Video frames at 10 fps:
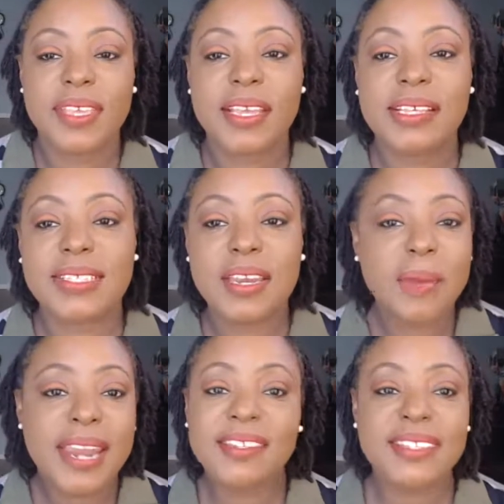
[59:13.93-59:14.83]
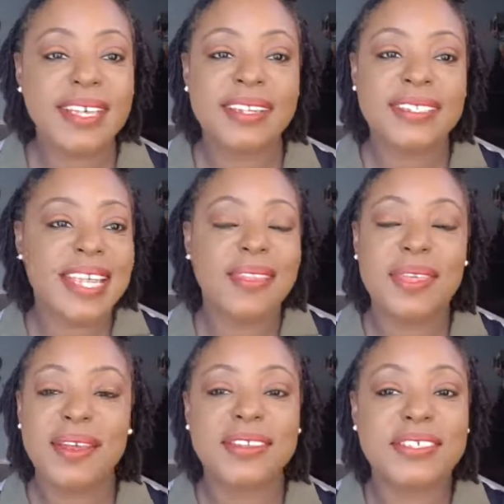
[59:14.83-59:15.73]
because ain't nobody just going to stand
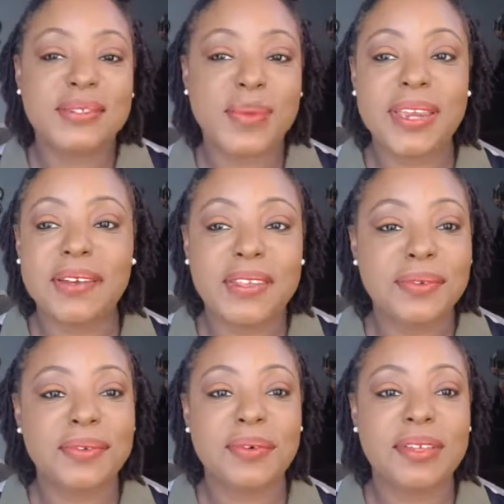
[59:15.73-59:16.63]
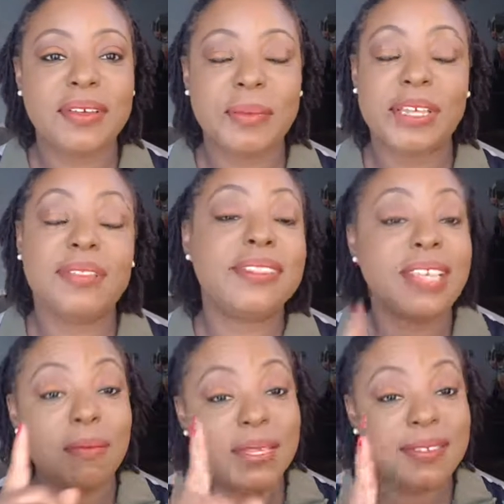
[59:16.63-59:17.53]
there and just wait on you. But the
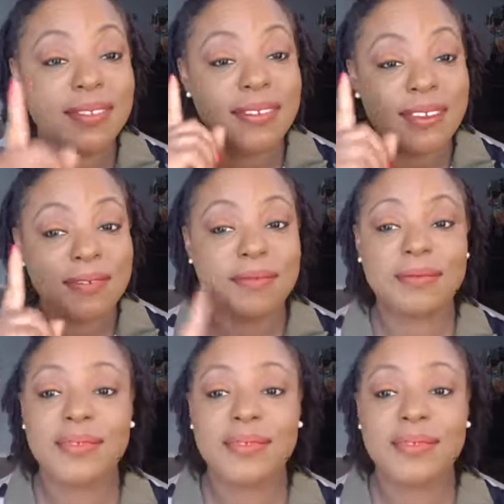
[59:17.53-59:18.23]
zombies, you know,